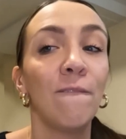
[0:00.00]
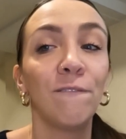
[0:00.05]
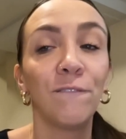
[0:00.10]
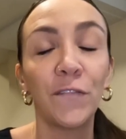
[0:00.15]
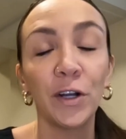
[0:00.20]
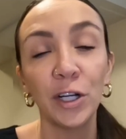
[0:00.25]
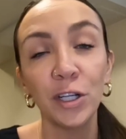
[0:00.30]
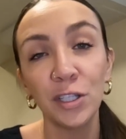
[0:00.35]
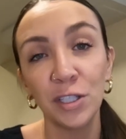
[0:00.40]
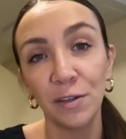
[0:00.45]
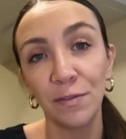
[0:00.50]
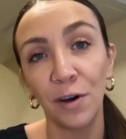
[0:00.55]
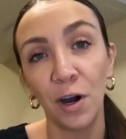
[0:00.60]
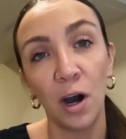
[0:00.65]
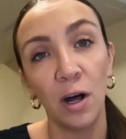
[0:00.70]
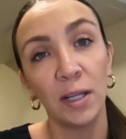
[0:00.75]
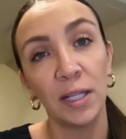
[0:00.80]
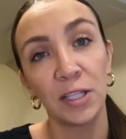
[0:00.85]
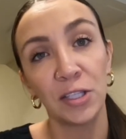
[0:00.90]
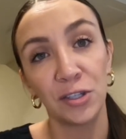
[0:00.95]
first of
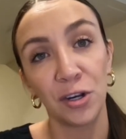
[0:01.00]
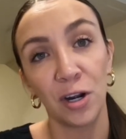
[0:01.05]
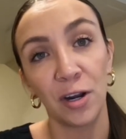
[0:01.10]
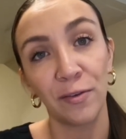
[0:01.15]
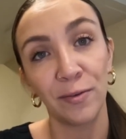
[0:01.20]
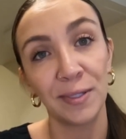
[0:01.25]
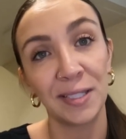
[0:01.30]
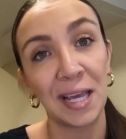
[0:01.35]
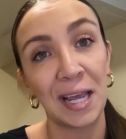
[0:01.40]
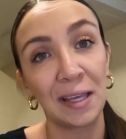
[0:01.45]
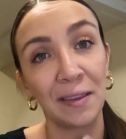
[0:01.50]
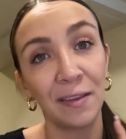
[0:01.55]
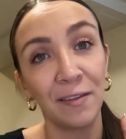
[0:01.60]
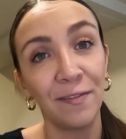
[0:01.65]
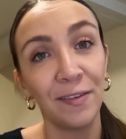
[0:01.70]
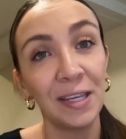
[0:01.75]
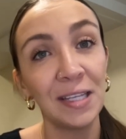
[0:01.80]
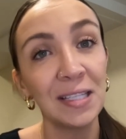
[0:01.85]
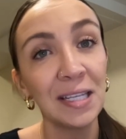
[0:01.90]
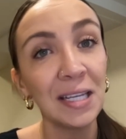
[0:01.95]
all, let's start off with saying the
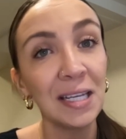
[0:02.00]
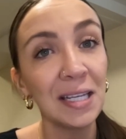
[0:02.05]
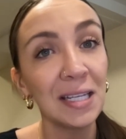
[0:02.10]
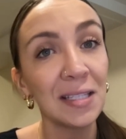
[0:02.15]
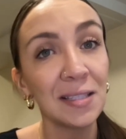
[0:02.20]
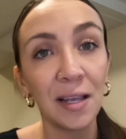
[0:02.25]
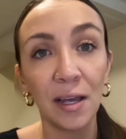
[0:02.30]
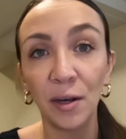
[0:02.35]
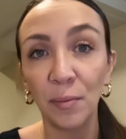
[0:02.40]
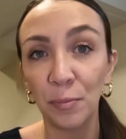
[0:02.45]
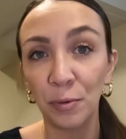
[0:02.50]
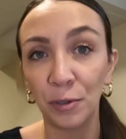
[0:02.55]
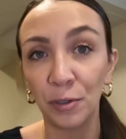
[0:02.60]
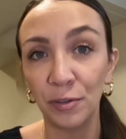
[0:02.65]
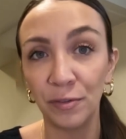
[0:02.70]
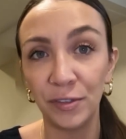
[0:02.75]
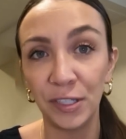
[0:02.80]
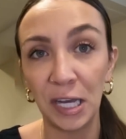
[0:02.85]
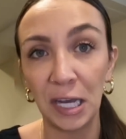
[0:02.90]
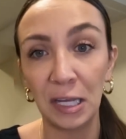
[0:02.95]
visa is not
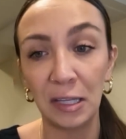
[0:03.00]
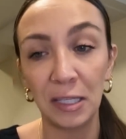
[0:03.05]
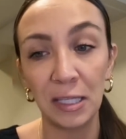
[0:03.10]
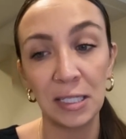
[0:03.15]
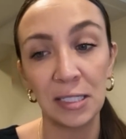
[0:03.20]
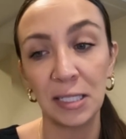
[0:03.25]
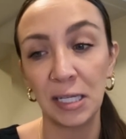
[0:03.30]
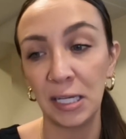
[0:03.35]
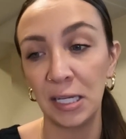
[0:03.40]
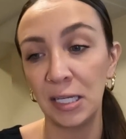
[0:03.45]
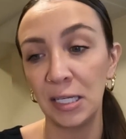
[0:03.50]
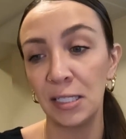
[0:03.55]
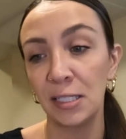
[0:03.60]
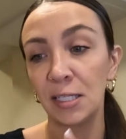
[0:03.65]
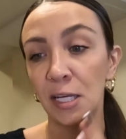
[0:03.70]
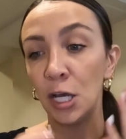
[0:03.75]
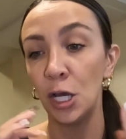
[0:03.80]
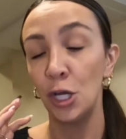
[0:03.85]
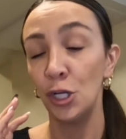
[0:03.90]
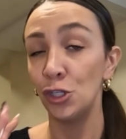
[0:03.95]
approved yet. This
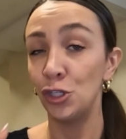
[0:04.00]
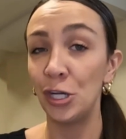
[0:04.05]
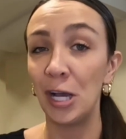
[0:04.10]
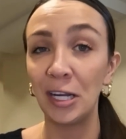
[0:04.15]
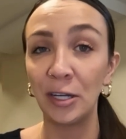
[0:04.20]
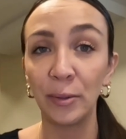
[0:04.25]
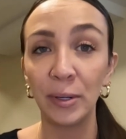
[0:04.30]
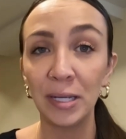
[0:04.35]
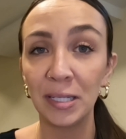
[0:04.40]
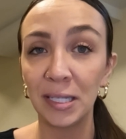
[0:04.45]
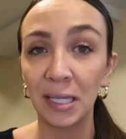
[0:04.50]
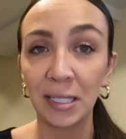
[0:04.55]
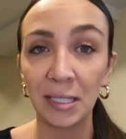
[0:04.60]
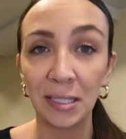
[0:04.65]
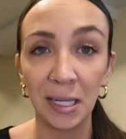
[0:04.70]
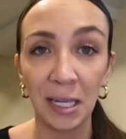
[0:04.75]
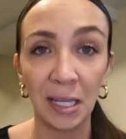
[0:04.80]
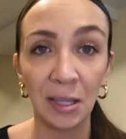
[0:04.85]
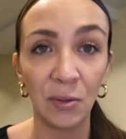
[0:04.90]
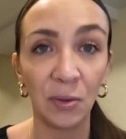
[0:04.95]
is January
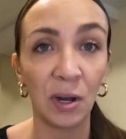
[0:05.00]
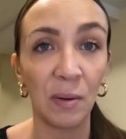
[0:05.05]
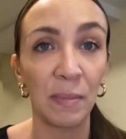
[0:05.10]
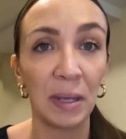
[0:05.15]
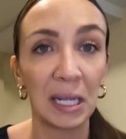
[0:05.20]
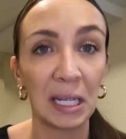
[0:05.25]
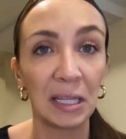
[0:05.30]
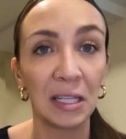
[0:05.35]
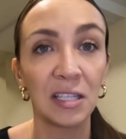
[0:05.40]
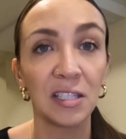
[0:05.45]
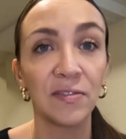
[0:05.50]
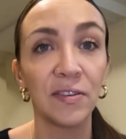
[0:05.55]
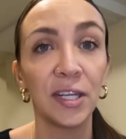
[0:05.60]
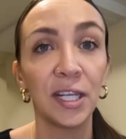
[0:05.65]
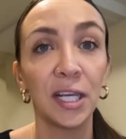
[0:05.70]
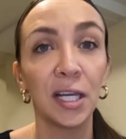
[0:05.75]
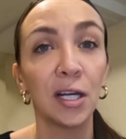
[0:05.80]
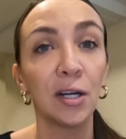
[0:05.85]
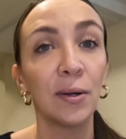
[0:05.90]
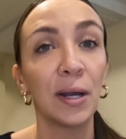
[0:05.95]
16th when I'm making this
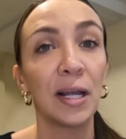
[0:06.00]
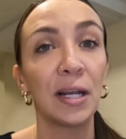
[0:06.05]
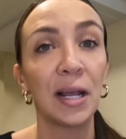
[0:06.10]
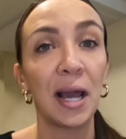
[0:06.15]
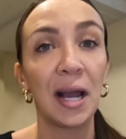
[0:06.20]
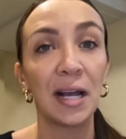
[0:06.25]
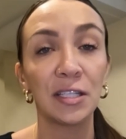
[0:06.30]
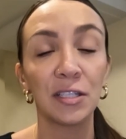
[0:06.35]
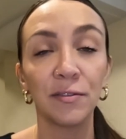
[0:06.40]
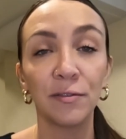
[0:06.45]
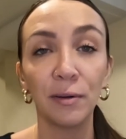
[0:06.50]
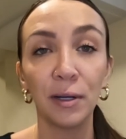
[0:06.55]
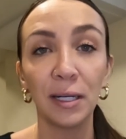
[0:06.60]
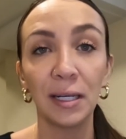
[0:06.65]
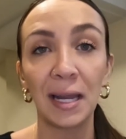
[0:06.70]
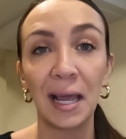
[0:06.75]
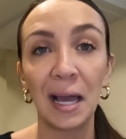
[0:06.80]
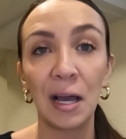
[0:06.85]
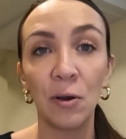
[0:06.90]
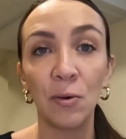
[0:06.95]
video, and as of right
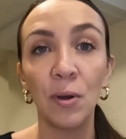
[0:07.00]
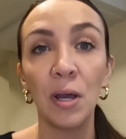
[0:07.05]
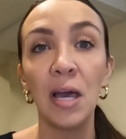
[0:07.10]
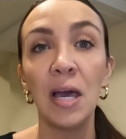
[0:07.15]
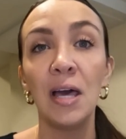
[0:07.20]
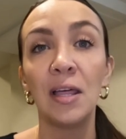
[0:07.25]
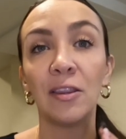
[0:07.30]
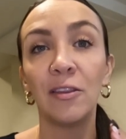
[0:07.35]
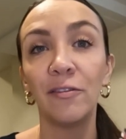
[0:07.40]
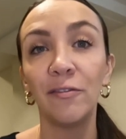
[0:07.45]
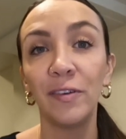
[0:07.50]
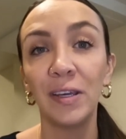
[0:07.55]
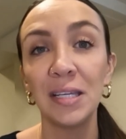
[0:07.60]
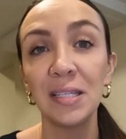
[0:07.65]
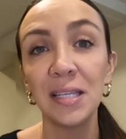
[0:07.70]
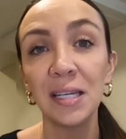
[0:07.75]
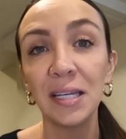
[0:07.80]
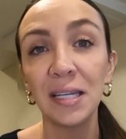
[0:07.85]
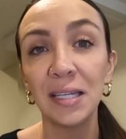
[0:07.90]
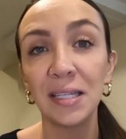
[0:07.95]
now, the
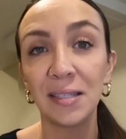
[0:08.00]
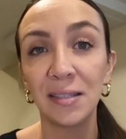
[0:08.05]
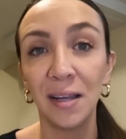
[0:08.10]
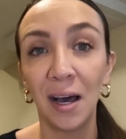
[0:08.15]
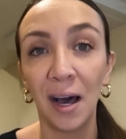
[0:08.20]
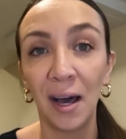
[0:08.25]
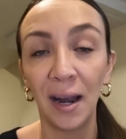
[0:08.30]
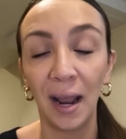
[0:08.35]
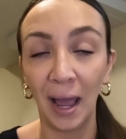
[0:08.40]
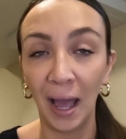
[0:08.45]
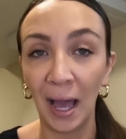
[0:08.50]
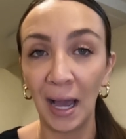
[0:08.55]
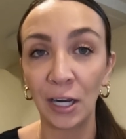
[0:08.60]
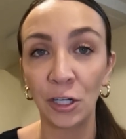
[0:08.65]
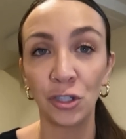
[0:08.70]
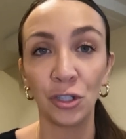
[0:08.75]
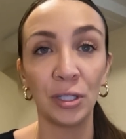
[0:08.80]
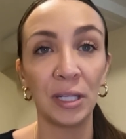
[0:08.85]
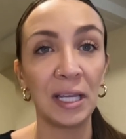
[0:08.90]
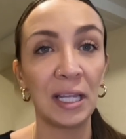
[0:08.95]
visa is not
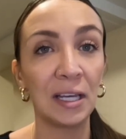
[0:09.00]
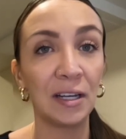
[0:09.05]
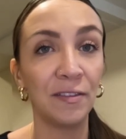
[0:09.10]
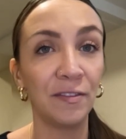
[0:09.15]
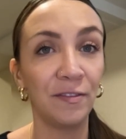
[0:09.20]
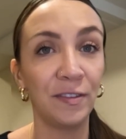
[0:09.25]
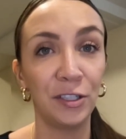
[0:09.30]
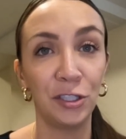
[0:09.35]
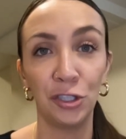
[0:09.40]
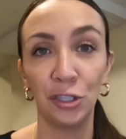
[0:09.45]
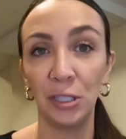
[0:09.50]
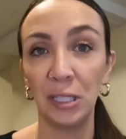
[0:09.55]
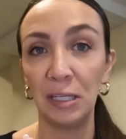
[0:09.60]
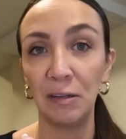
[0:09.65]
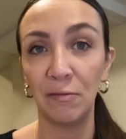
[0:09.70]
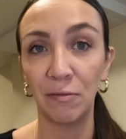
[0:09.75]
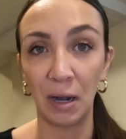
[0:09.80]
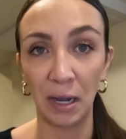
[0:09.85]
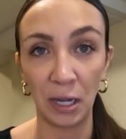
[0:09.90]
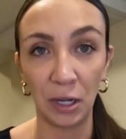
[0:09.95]
actually officially
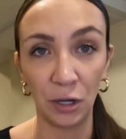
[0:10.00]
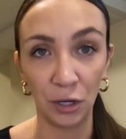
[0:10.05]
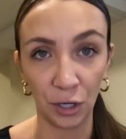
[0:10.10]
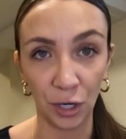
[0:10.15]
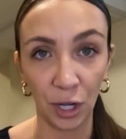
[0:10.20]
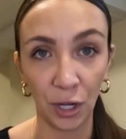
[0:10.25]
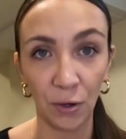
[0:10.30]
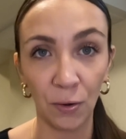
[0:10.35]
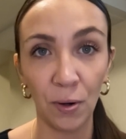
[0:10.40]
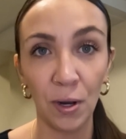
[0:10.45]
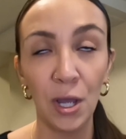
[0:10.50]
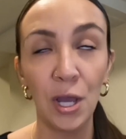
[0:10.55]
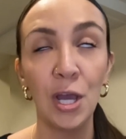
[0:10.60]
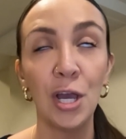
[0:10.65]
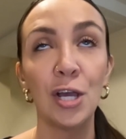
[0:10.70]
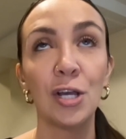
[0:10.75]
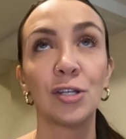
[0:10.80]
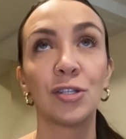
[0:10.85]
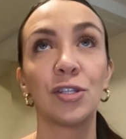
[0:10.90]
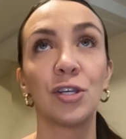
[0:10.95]
ready to go.
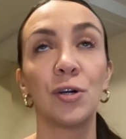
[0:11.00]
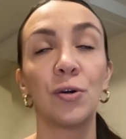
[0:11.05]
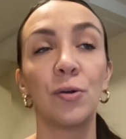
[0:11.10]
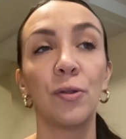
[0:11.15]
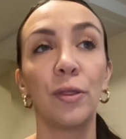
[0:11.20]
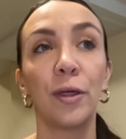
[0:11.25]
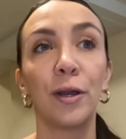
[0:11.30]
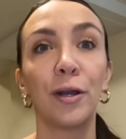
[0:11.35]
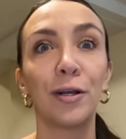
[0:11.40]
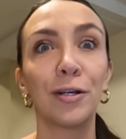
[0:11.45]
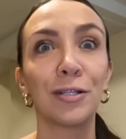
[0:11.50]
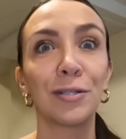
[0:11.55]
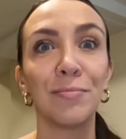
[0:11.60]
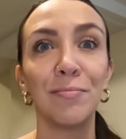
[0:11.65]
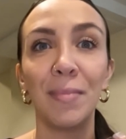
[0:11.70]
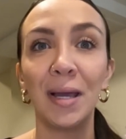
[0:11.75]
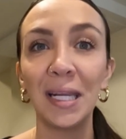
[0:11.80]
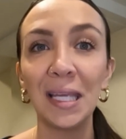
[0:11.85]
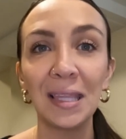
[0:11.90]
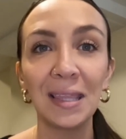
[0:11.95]
So there's
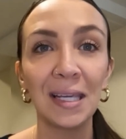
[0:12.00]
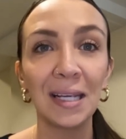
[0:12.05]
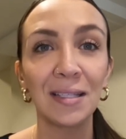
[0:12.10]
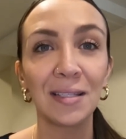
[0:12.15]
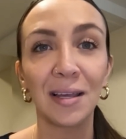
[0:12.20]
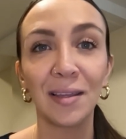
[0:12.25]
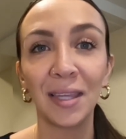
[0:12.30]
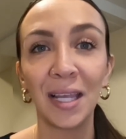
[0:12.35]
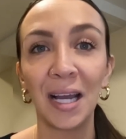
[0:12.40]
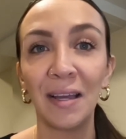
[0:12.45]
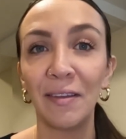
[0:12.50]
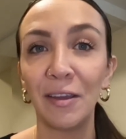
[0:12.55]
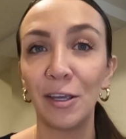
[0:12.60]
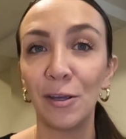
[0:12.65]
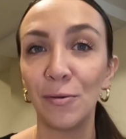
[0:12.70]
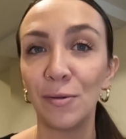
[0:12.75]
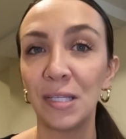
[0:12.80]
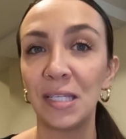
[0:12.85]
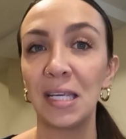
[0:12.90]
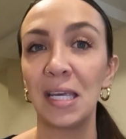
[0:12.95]
many things online that
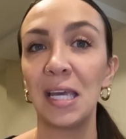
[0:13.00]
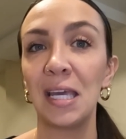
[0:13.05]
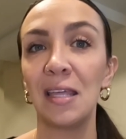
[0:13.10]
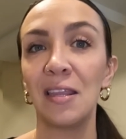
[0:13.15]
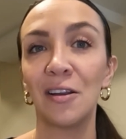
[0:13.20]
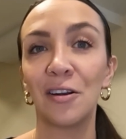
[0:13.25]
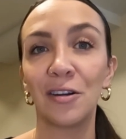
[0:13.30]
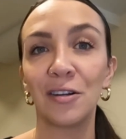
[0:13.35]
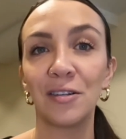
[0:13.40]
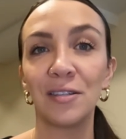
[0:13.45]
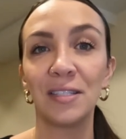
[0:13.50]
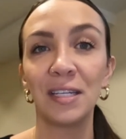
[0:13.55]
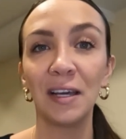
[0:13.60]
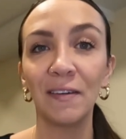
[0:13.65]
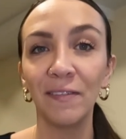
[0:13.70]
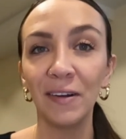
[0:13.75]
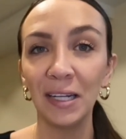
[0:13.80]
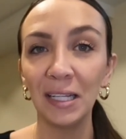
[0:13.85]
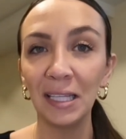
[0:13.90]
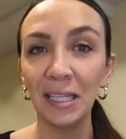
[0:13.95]
you see that are
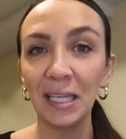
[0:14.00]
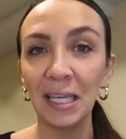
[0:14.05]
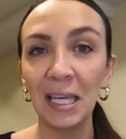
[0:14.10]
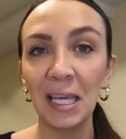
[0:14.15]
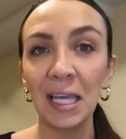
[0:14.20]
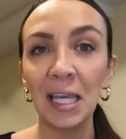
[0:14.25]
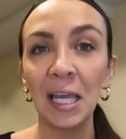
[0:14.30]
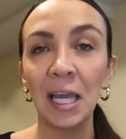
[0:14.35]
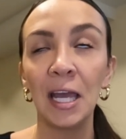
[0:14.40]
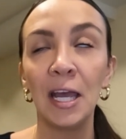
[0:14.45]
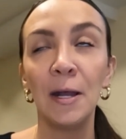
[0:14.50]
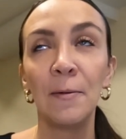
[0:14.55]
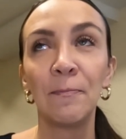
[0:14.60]
definitely